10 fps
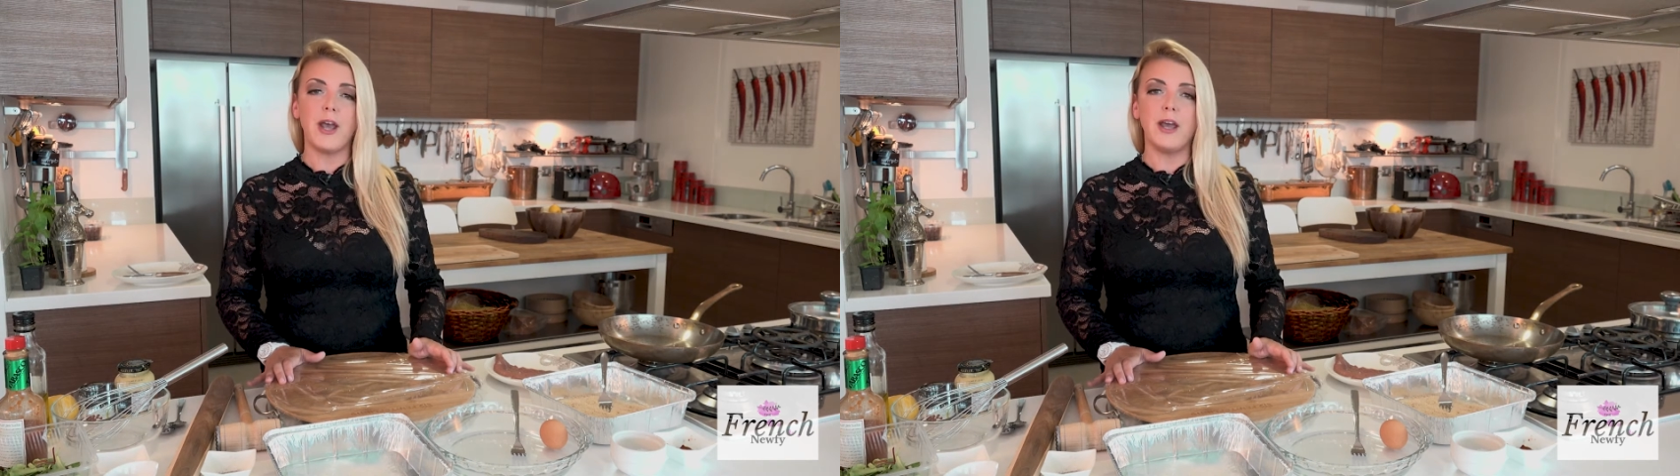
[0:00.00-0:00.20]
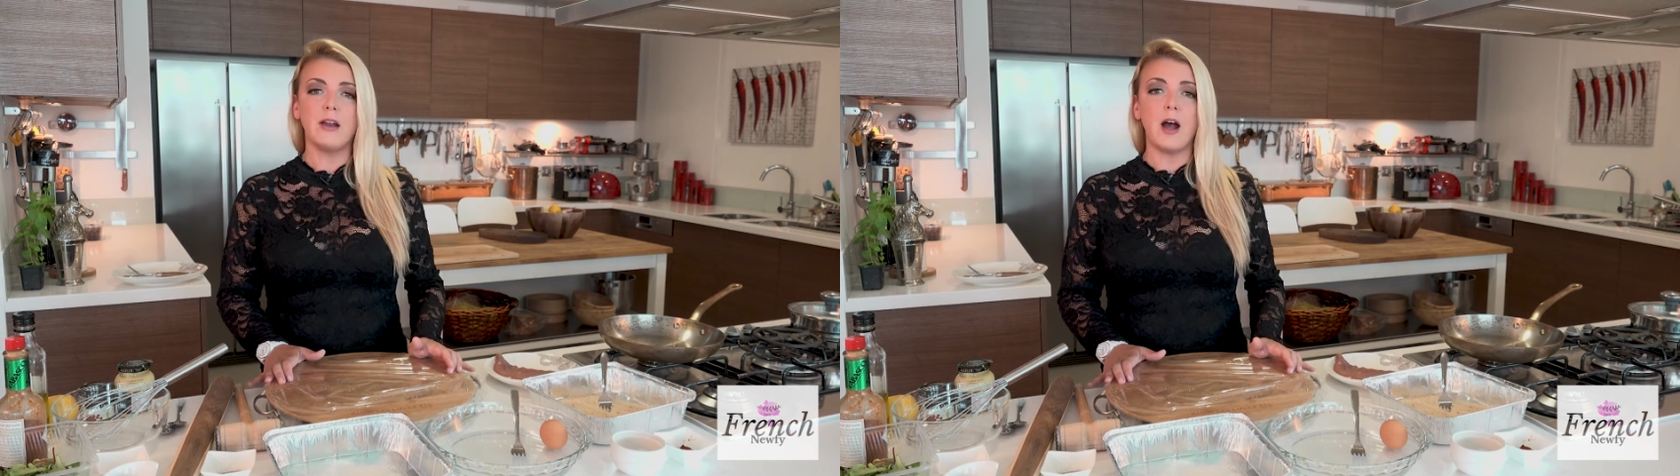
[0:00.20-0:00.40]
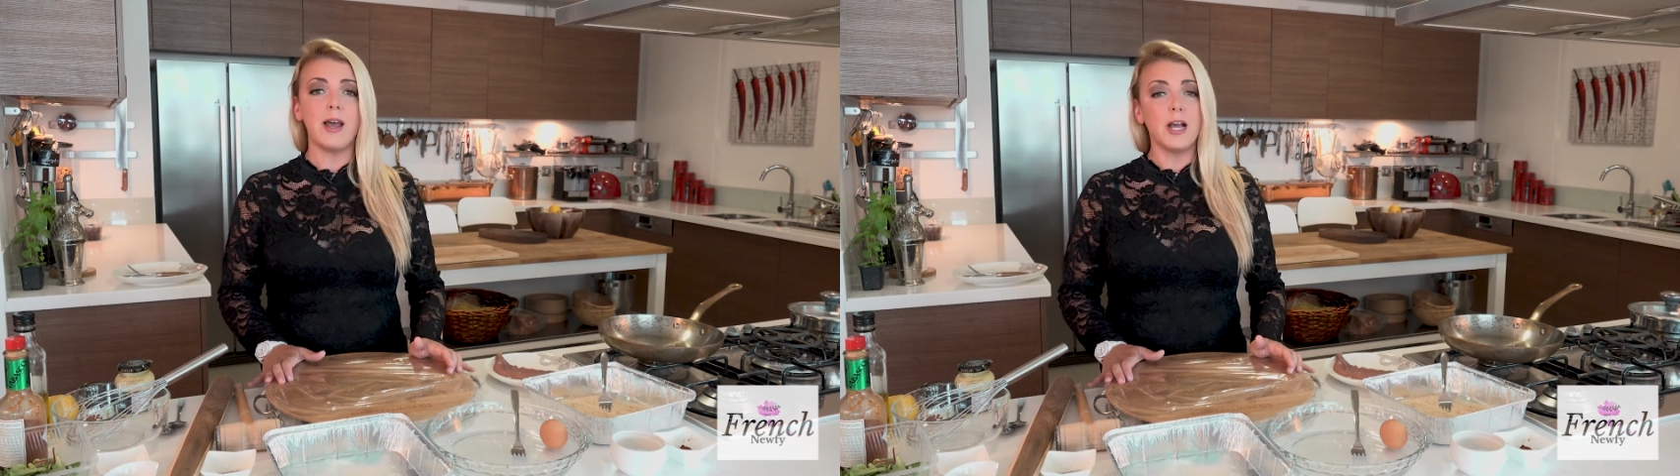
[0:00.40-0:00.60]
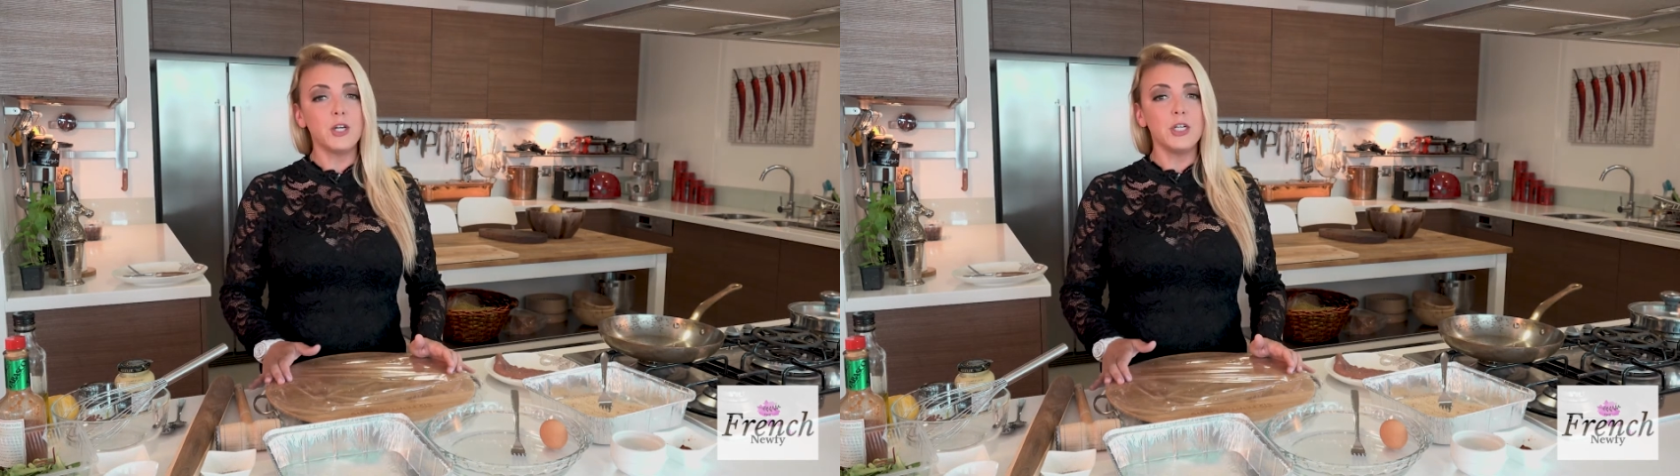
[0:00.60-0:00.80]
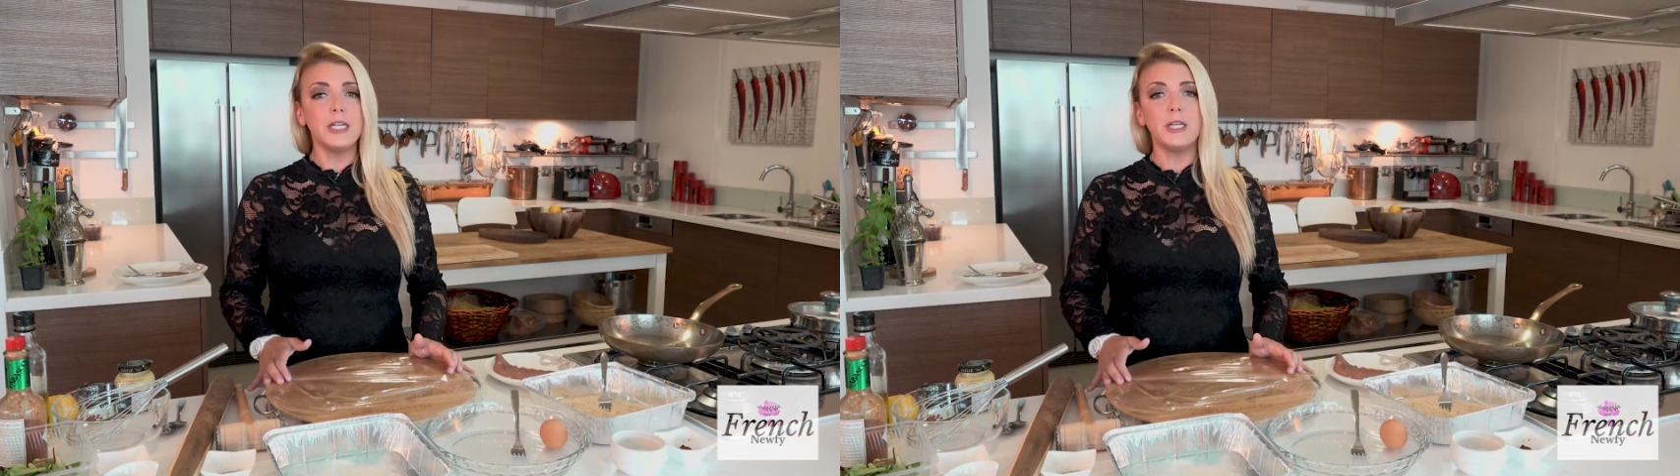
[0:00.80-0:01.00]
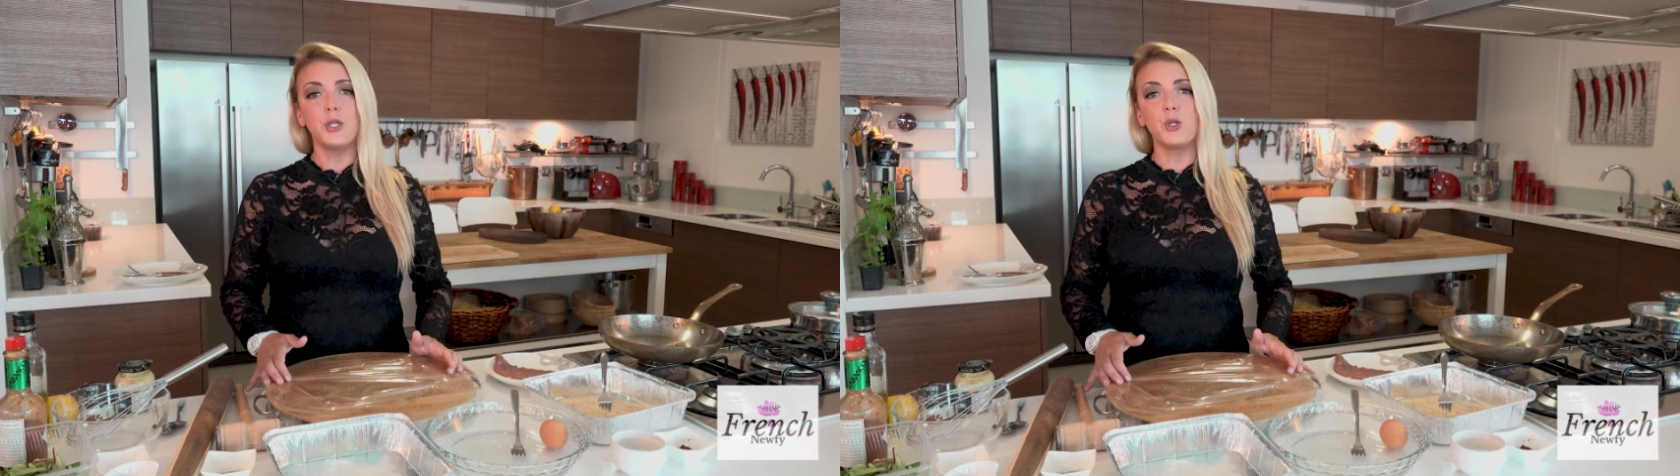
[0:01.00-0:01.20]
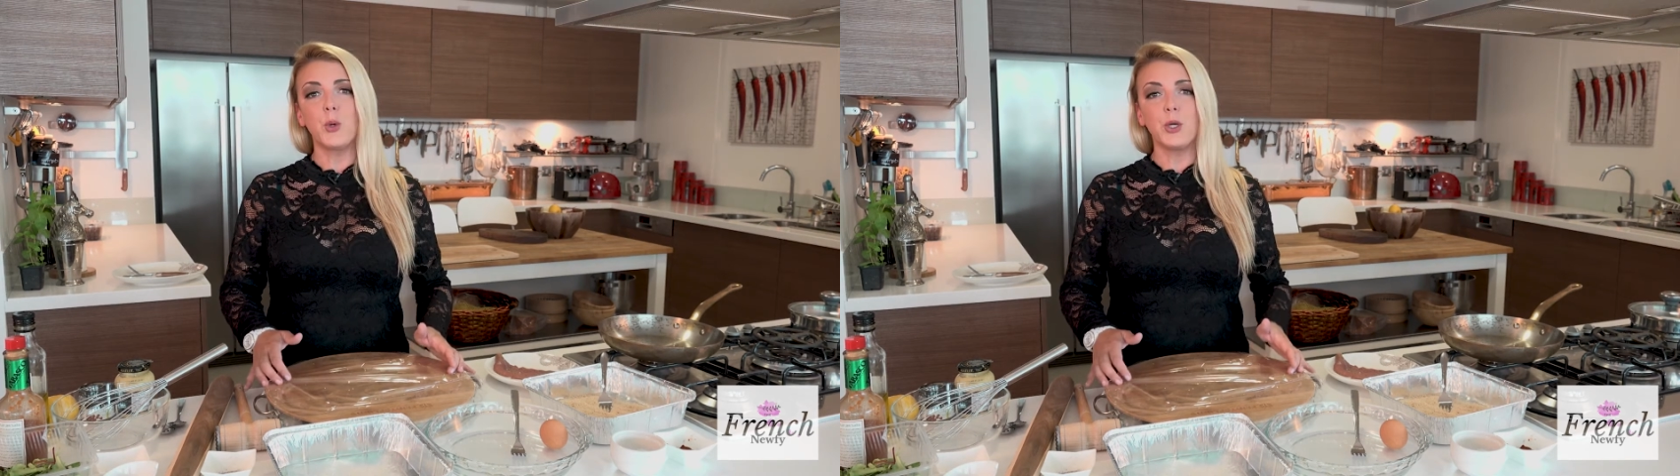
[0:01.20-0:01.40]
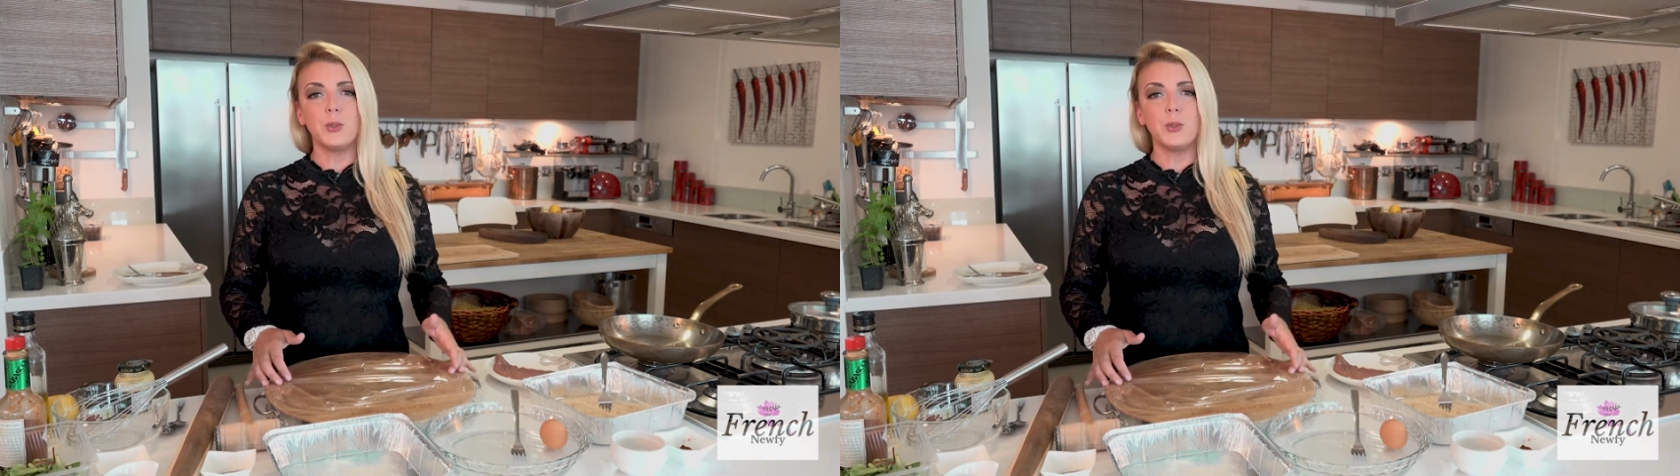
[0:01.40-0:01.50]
And I actually enjoy